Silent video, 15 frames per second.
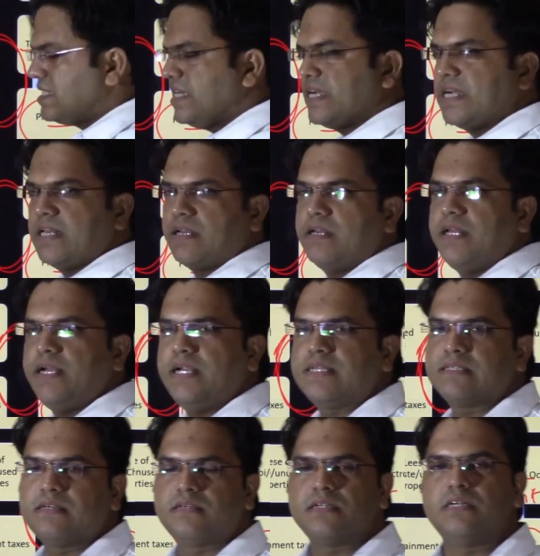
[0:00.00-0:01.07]
they can create,
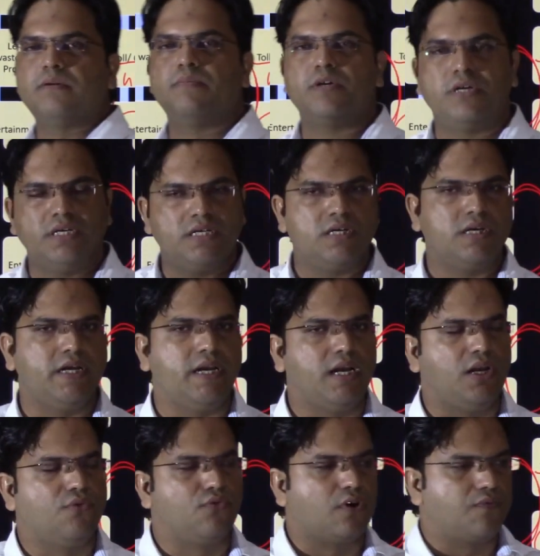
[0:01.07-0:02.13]
certain
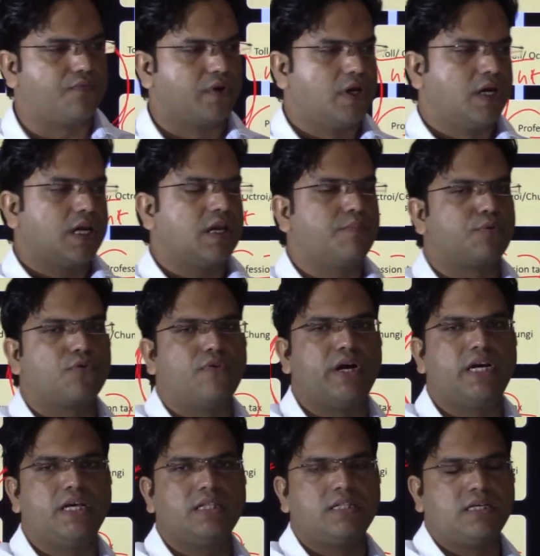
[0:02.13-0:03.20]
in lieu of
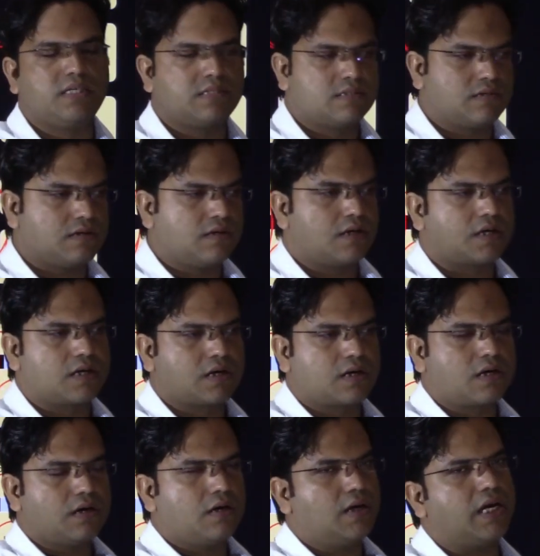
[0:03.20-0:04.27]
providing these
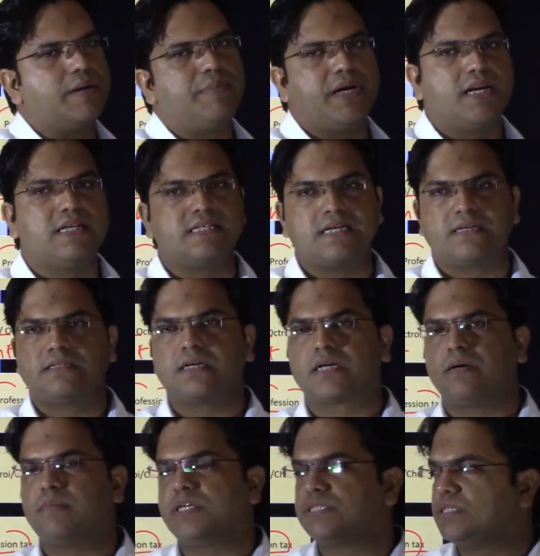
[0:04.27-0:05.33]
libraries at the
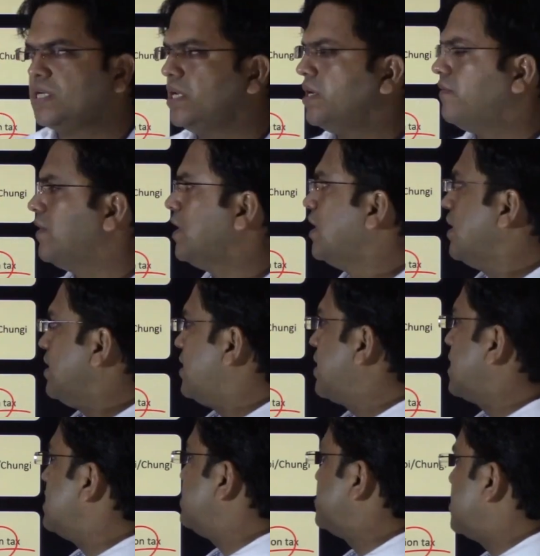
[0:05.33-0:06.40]
commercial level, they
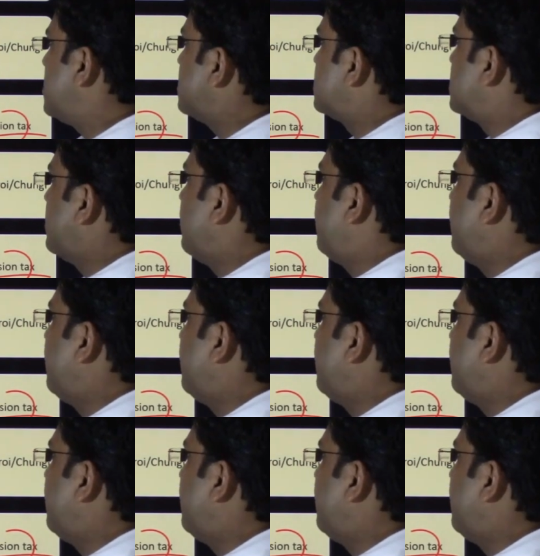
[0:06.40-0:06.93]
can charge some